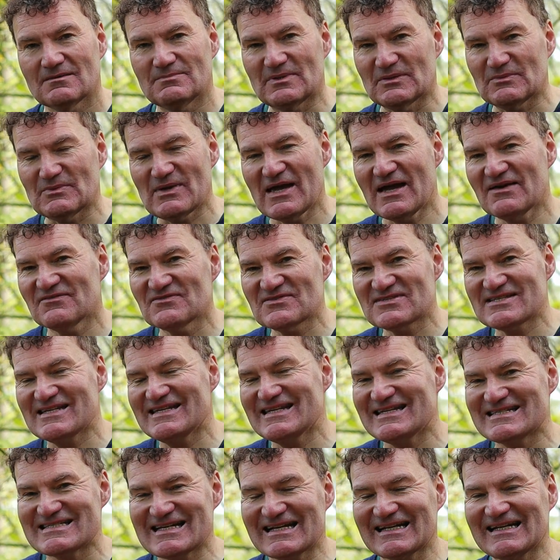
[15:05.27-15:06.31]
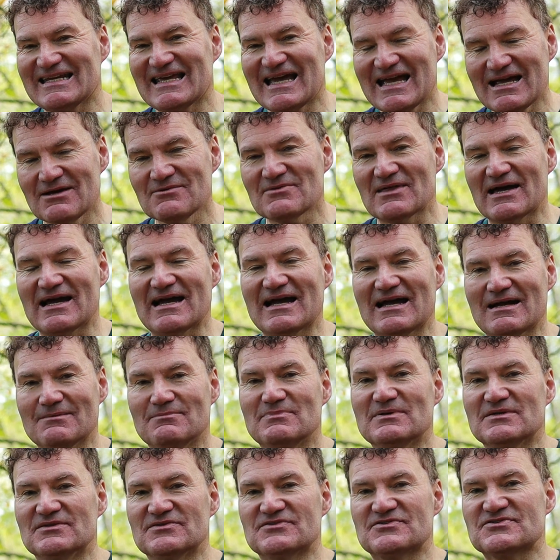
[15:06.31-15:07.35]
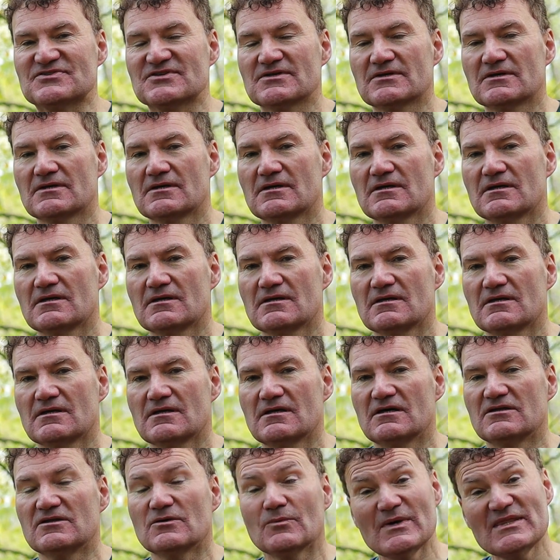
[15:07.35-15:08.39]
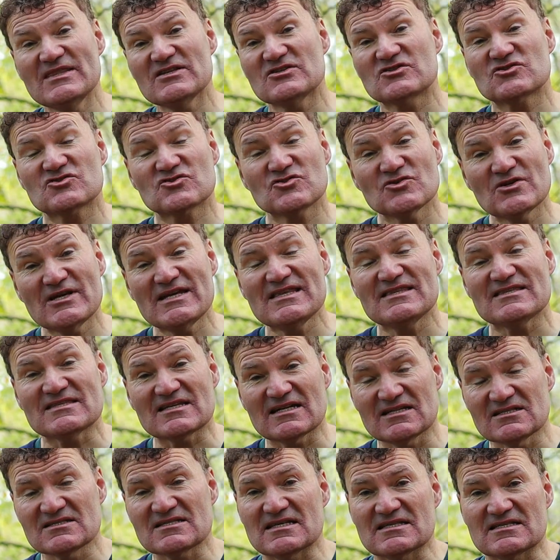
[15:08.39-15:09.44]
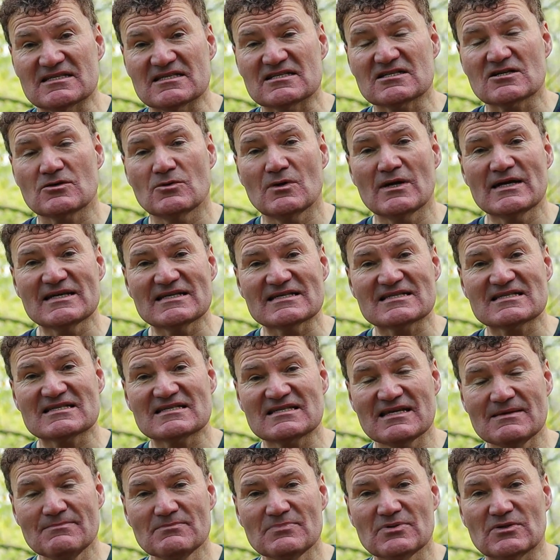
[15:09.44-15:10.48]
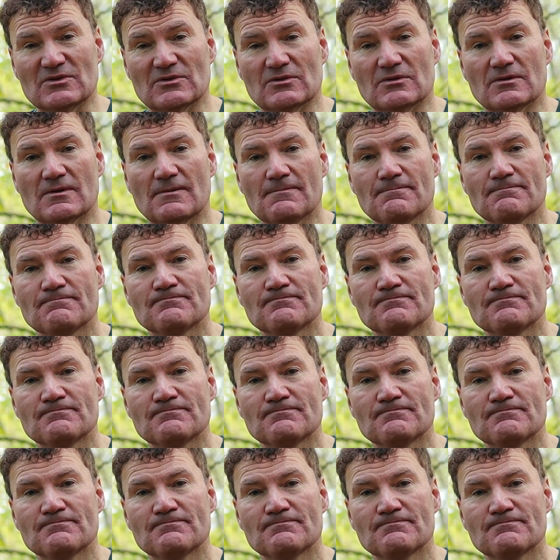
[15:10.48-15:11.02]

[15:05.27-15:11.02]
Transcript: But we haven't said exactly how that happens. And the way the tree does this is quite simple.